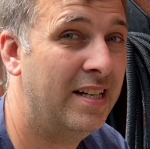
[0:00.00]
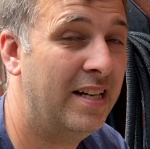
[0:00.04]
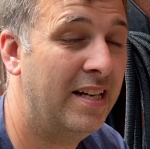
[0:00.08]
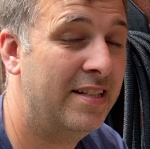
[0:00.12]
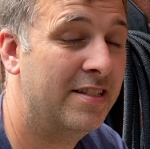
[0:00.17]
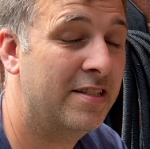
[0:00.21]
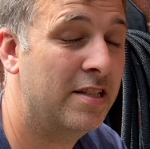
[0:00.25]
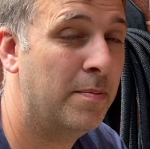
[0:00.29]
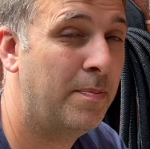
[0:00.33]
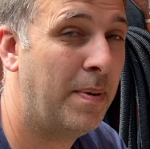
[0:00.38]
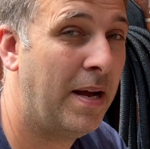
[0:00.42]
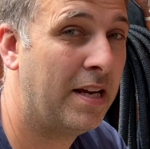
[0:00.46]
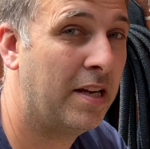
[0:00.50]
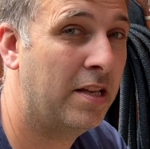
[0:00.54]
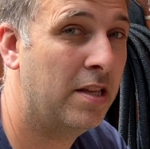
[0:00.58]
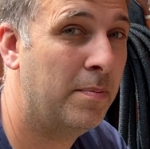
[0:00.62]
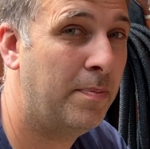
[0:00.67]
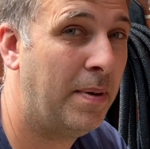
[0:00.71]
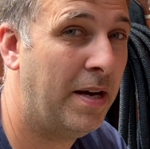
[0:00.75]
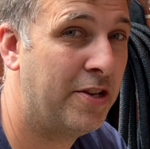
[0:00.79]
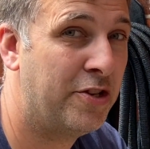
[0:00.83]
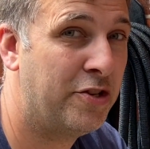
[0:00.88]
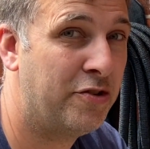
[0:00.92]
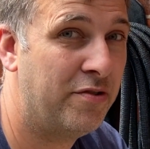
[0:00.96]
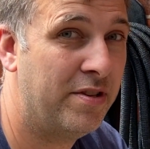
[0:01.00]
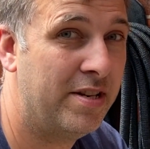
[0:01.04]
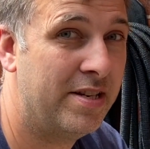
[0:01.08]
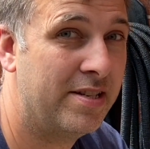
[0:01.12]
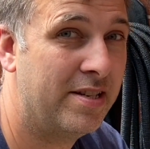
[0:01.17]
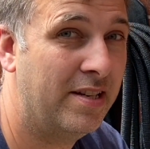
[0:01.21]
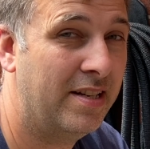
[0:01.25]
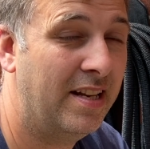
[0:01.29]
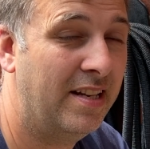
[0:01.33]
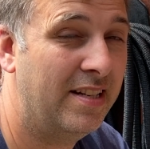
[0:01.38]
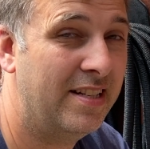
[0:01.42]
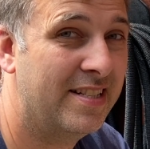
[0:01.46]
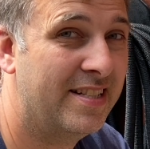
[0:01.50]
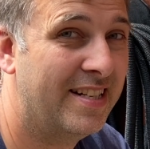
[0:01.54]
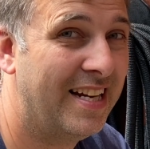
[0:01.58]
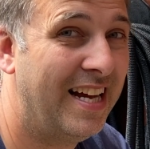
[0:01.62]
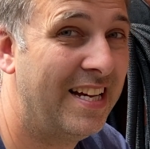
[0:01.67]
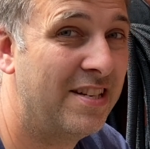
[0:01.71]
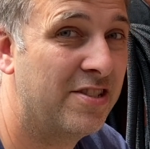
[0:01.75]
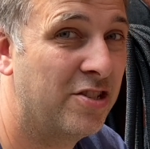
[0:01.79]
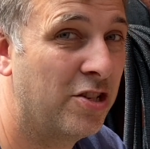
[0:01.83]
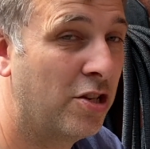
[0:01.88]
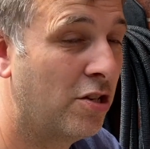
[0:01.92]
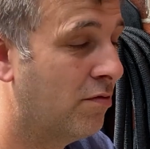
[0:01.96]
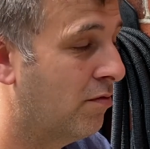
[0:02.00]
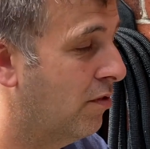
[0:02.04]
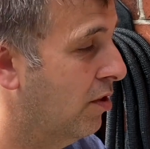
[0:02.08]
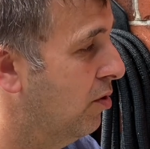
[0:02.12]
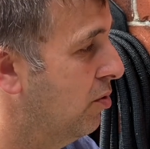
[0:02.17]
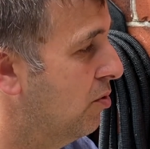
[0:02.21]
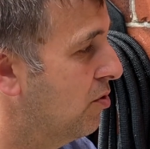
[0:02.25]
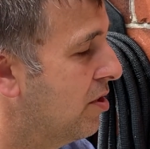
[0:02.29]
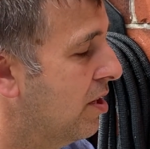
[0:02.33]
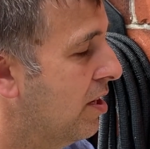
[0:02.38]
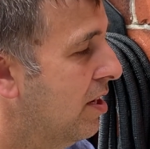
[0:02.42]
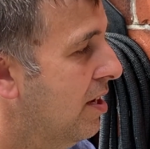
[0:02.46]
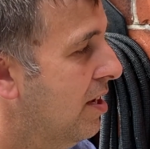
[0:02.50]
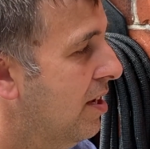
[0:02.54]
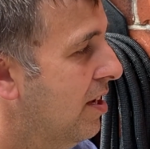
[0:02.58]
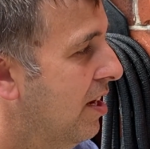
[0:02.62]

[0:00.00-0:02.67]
into the back of the batteries and it starts to corrode,